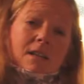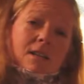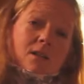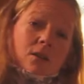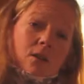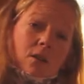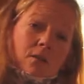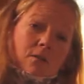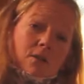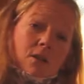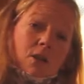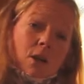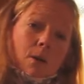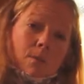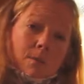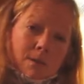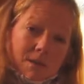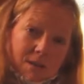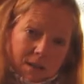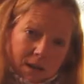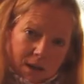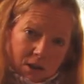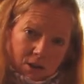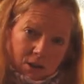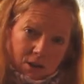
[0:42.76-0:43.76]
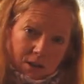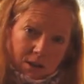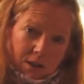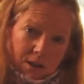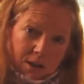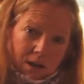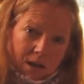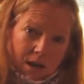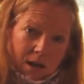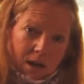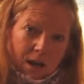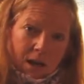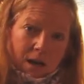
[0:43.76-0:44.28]
discovered urban sketching
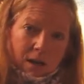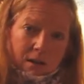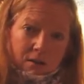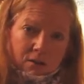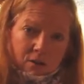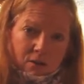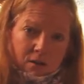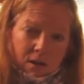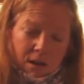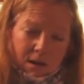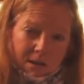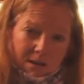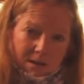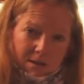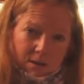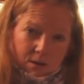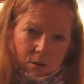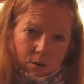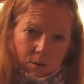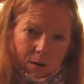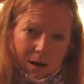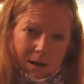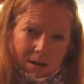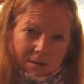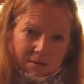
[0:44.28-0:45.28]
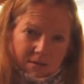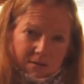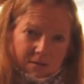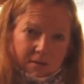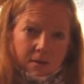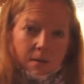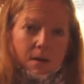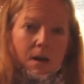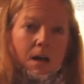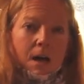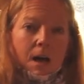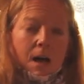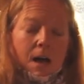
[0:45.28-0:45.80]
in 2012
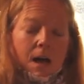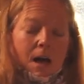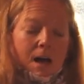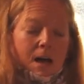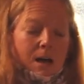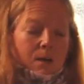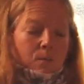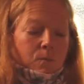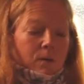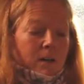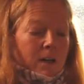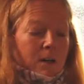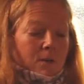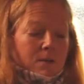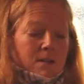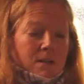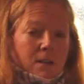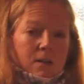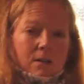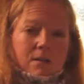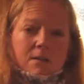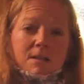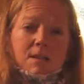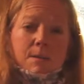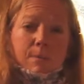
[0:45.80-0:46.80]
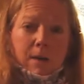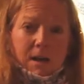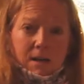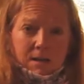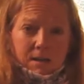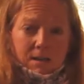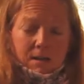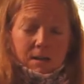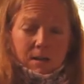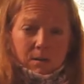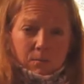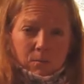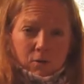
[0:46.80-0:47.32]
when I was on
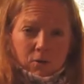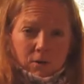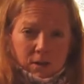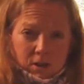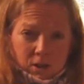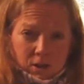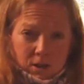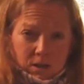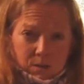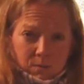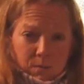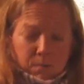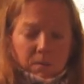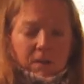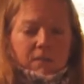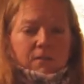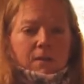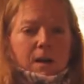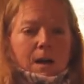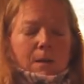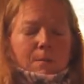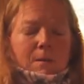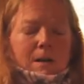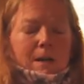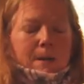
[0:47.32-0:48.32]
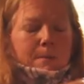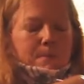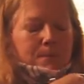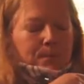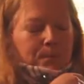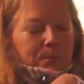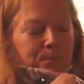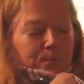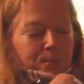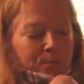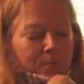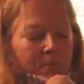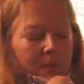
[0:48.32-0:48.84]
sabbatical in Mauritius with my family,
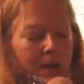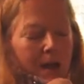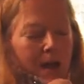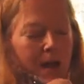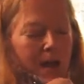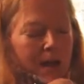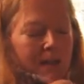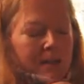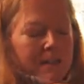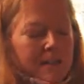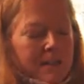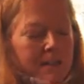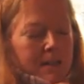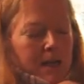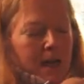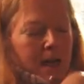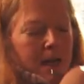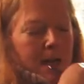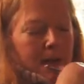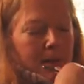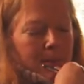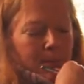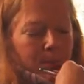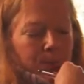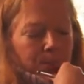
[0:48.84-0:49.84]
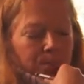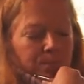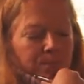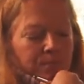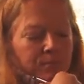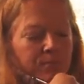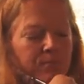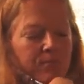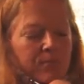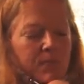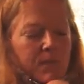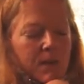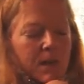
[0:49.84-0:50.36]

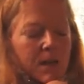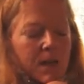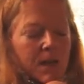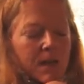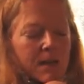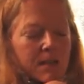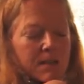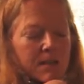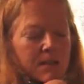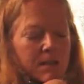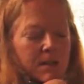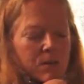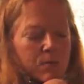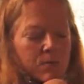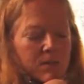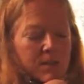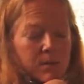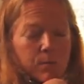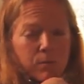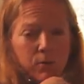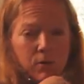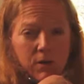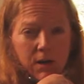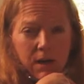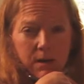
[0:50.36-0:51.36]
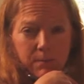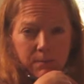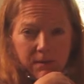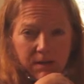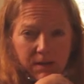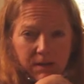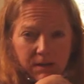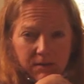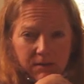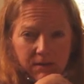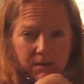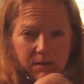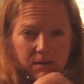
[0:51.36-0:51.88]
and it was a book I'd been
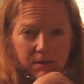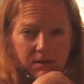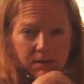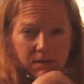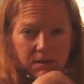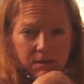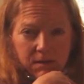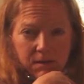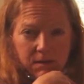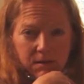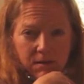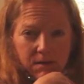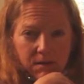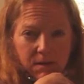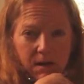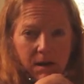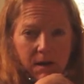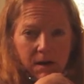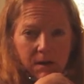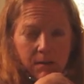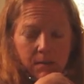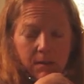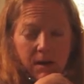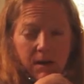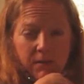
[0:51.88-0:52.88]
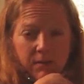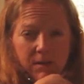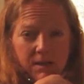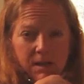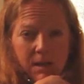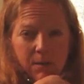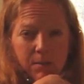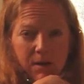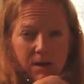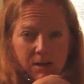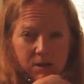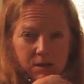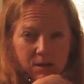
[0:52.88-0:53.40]
given,
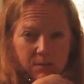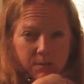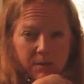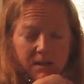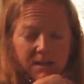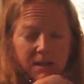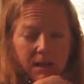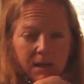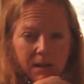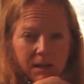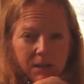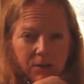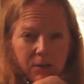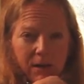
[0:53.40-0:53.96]
Everyday Matters by Danny